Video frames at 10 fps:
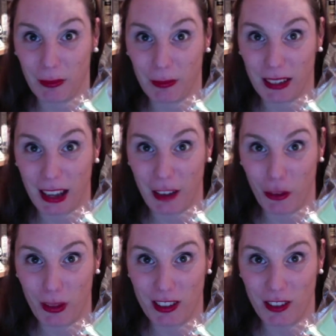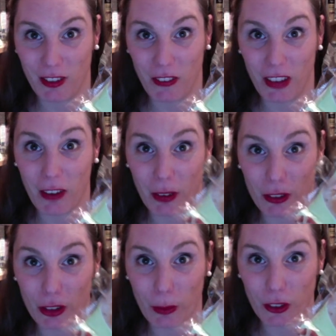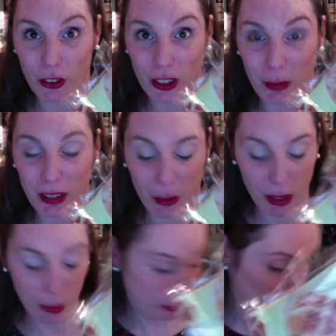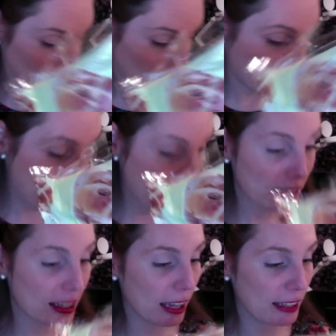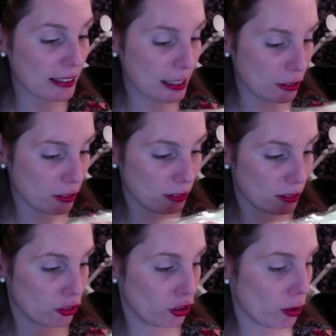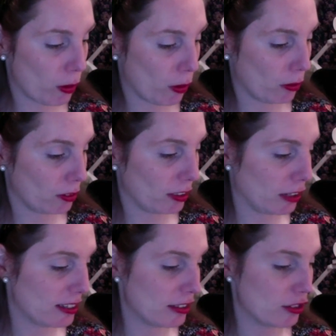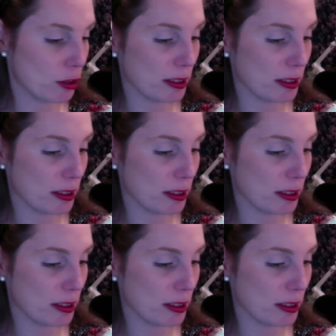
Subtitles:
Be careful, Mr. Rivett, otherwise you'll be joining me at Weight Watchers. Yeah, he's eating 2 he's eating 2 of